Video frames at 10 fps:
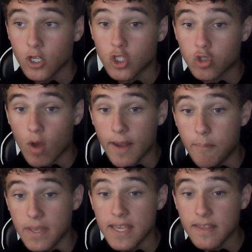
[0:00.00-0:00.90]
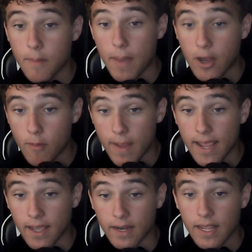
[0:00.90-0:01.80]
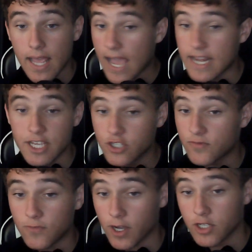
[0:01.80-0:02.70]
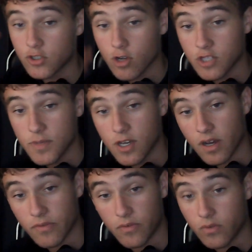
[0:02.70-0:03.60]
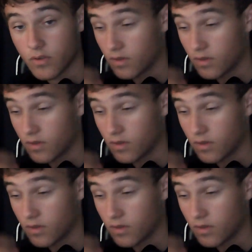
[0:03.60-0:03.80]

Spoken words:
tried being the better man, and he just fucking shrugs me off.